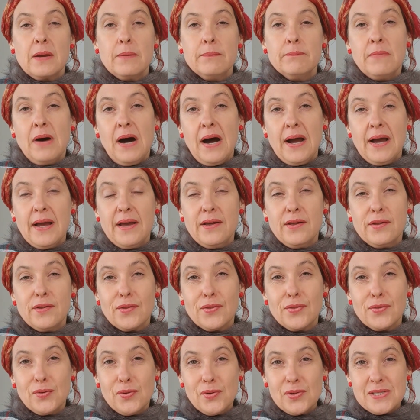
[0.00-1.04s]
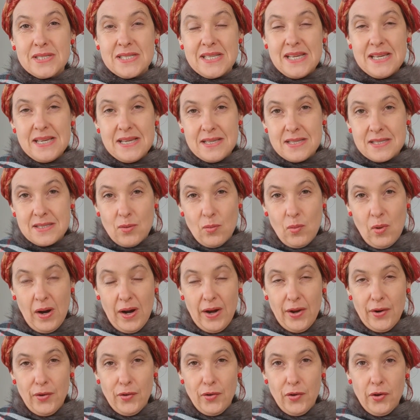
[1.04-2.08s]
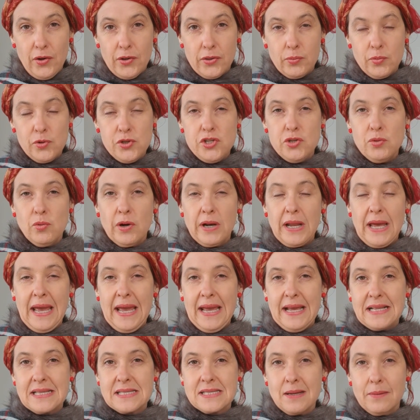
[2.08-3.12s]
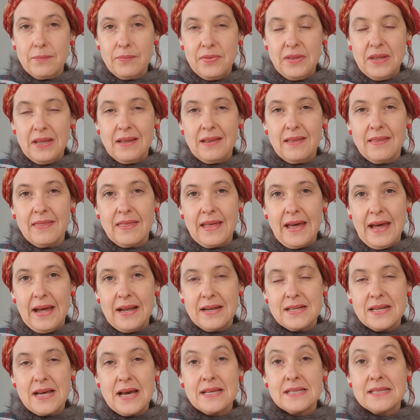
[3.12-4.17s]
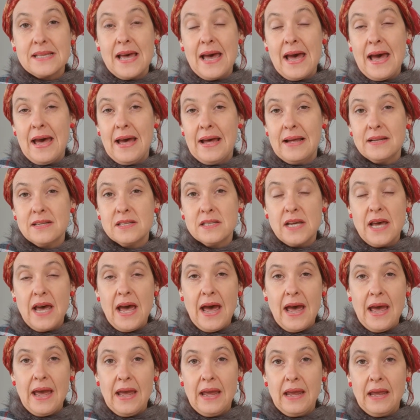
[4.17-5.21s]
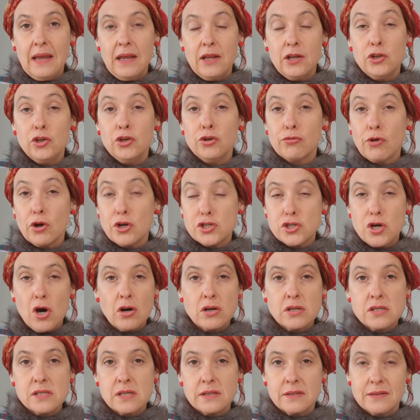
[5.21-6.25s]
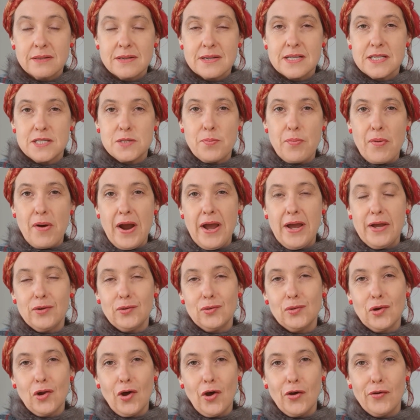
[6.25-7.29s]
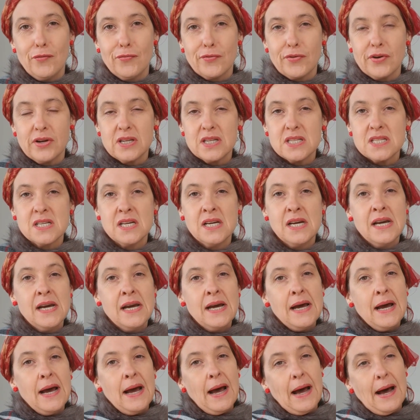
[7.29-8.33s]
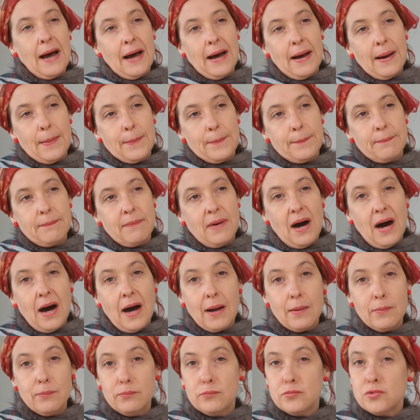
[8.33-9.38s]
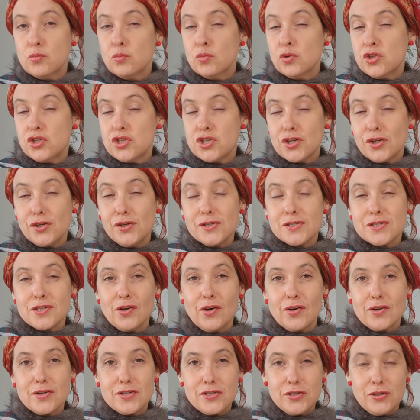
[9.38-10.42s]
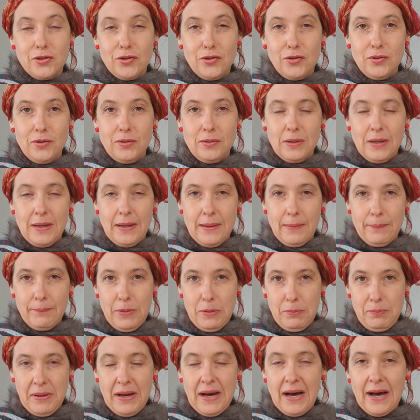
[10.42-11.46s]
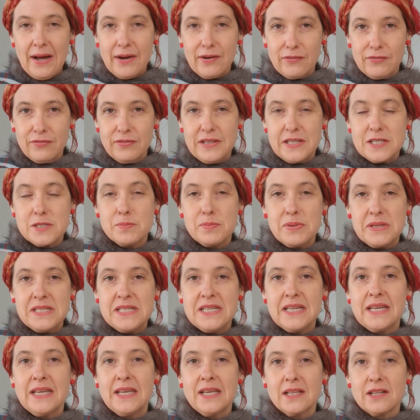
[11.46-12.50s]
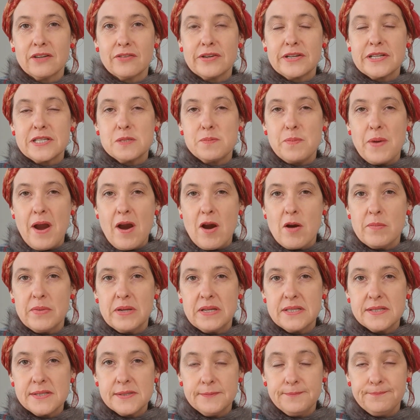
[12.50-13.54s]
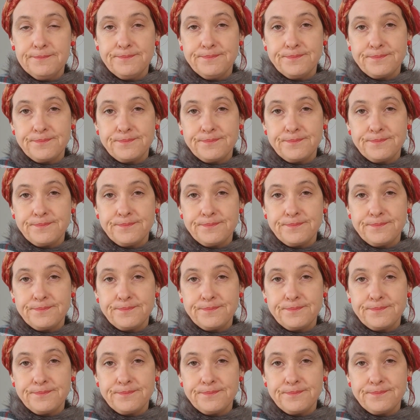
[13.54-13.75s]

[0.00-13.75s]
my thoughts is, why on earth would you want to eat something that has had a neurotoxin sprayed all over it? I would choose not to be part of this particular experiment,